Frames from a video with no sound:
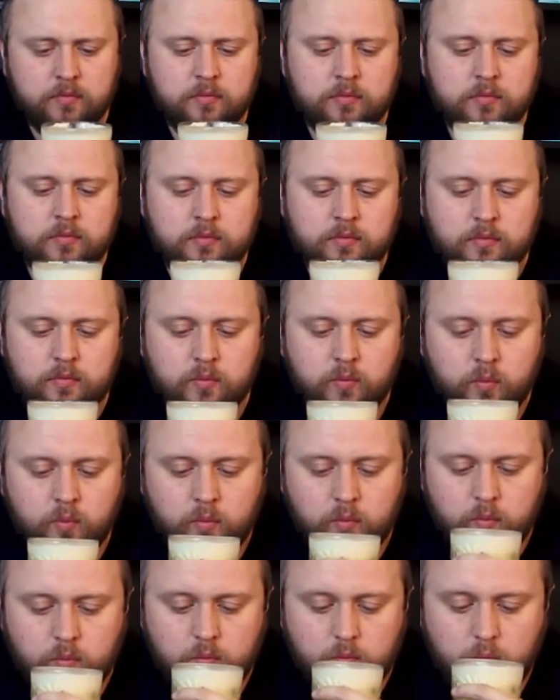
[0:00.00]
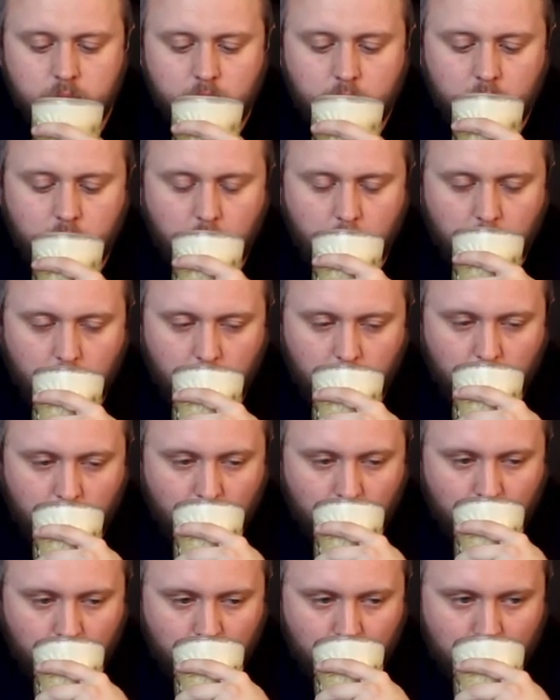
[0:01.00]

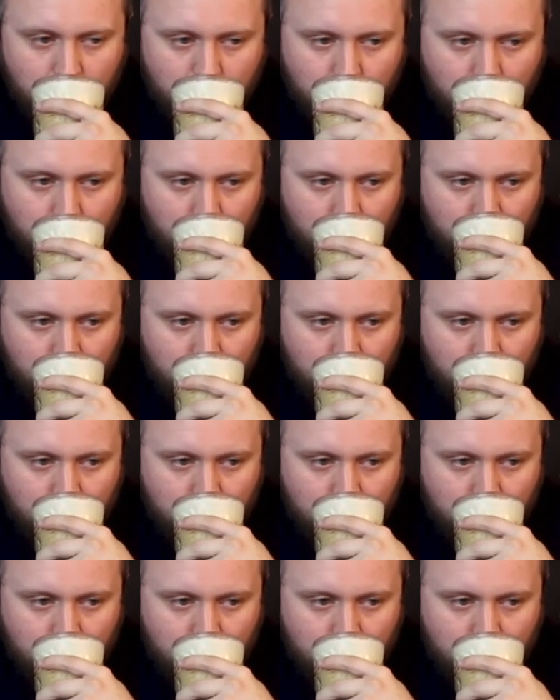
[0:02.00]
Nobody speaks.